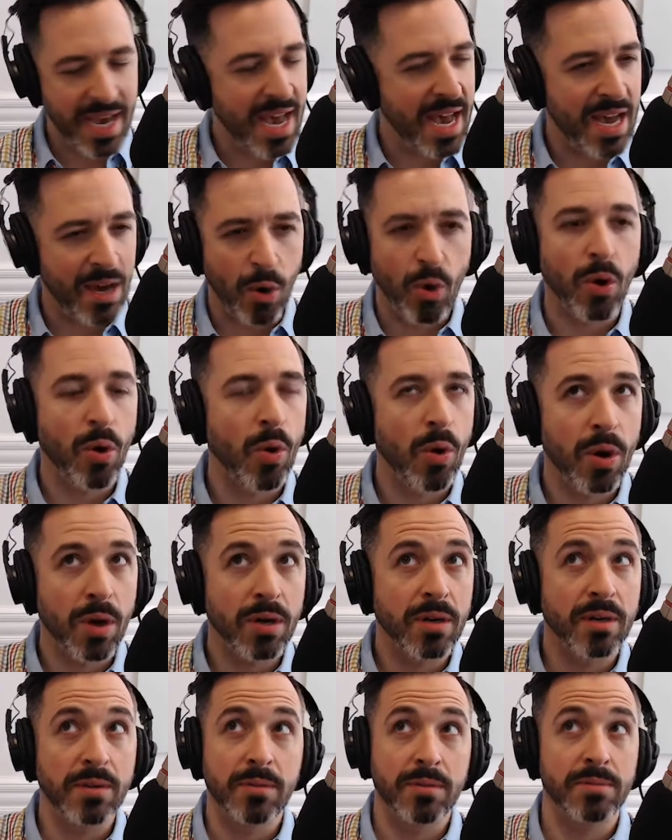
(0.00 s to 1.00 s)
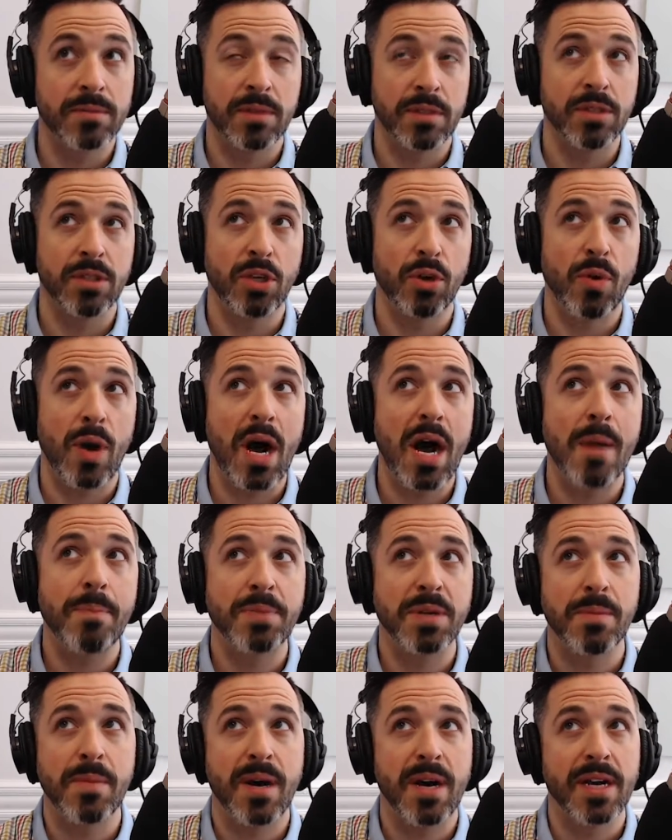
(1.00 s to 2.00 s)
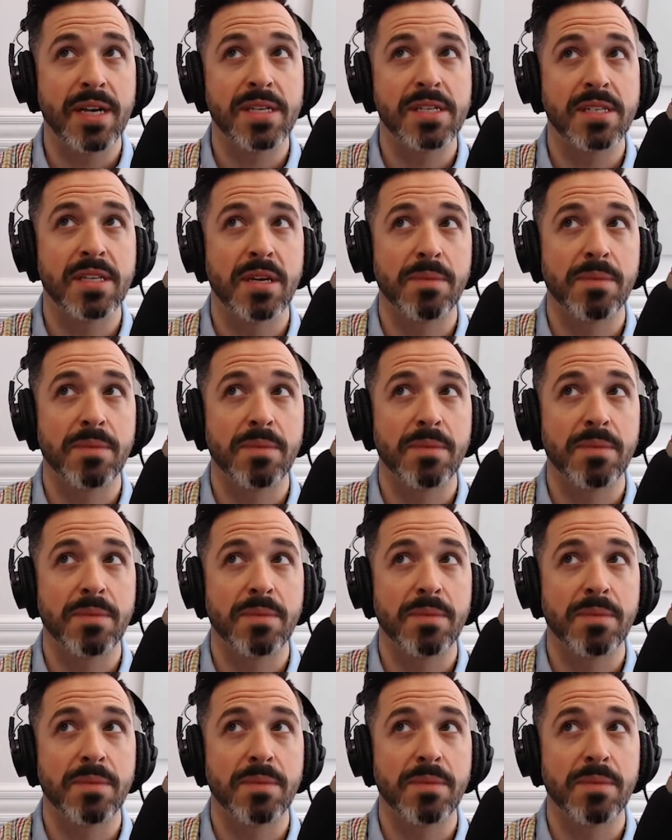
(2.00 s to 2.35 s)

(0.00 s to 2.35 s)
Yeah, or optimize